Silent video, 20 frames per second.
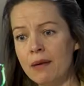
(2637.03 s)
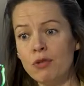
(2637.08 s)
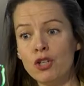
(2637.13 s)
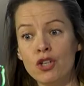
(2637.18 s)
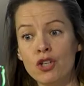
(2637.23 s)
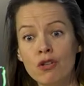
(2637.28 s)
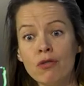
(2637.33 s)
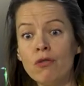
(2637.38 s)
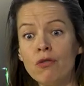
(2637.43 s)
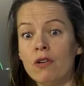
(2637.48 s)
I'm
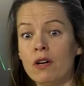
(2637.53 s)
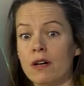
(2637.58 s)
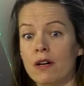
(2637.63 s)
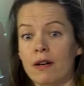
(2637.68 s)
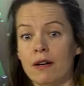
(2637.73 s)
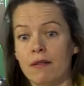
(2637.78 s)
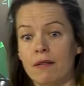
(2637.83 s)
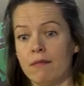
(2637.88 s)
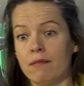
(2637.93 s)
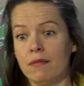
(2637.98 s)

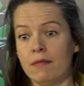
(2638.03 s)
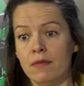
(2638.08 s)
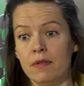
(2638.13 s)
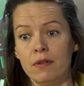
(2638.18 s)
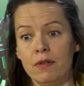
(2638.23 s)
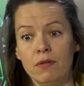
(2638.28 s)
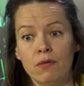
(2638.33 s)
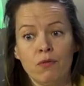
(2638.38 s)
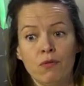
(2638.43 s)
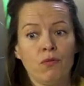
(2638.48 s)
sure
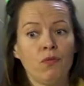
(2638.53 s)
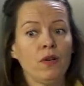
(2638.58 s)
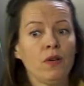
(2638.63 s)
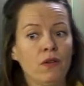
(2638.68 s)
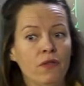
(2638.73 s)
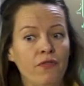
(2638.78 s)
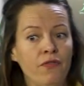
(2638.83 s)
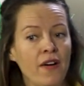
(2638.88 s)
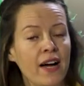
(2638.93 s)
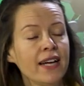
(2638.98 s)

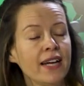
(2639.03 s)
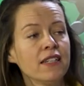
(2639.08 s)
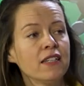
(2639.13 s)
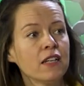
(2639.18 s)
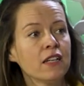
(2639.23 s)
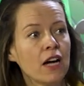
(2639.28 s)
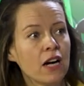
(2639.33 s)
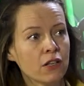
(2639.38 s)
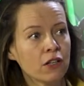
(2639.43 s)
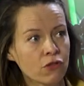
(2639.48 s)
will find
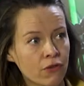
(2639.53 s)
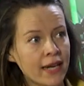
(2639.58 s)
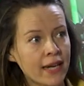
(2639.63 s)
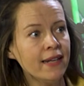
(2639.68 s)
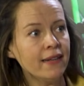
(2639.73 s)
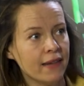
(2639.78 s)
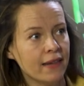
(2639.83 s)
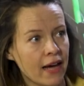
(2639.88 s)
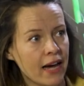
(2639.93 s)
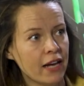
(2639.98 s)
a
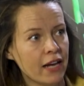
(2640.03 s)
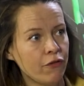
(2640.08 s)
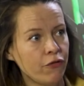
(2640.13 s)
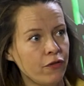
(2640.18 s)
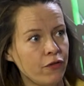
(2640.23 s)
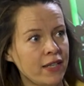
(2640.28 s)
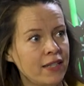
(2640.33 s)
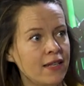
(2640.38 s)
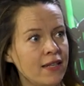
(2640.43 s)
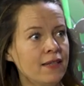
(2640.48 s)
great
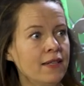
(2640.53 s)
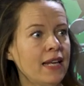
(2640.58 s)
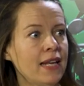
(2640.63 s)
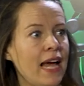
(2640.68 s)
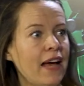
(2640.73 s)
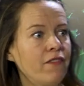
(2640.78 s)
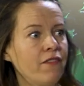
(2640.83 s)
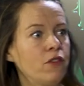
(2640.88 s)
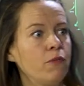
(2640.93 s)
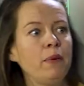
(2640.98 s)
life. It doesn't
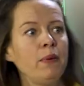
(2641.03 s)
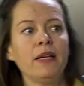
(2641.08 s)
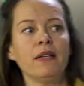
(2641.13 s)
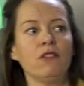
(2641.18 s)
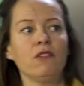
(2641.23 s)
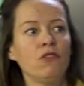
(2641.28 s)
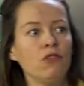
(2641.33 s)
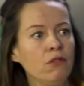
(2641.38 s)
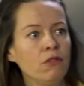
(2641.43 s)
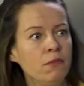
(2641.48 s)
have to be a
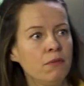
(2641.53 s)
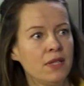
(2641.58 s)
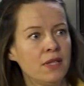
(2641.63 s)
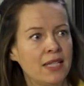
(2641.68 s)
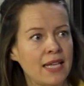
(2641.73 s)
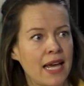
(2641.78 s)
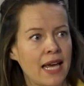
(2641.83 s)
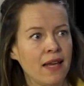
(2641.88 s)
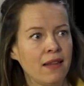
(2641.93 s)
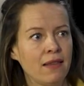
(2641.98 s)

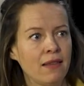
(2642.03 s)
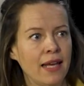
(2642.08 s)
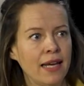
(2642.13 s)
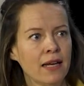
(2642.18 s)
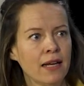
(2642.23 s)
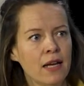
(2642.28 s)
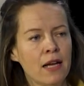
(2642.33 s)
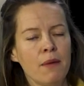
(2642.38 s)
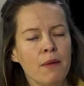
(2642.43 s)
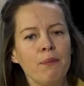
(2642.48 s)
doomsday
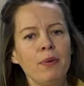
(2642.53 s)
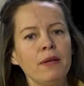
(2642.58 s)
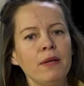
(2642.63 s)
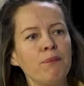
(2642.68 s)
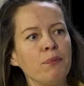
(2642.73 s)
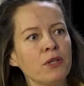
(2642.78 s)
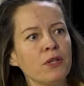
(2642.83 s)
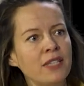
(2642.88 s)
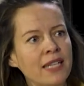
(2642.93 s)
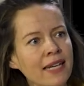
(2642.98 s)
thing, but
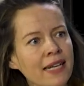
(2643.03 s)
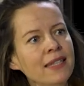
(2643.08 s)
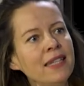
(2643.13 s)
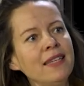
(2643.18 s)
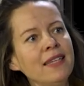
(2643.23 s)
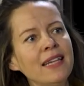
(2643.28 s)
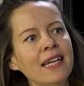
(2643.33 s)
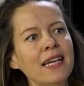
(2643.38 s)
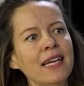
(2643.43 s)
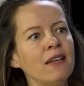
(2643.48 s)

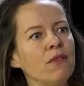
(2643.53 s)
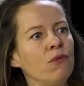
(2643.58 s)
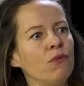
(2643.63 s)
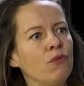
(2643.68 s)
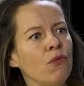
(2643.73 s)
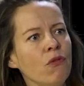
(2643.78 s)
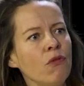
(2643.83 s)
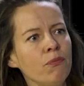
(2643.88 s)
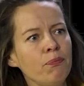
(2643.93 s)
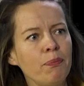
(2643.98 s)
pretending that it
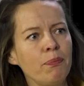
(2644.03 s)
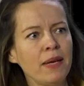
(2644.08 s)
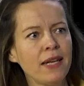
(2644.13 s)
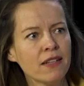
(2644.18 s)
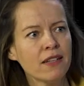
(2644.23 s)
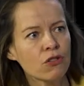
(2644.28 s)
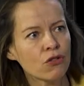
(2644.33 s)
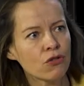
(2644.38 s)
won't be a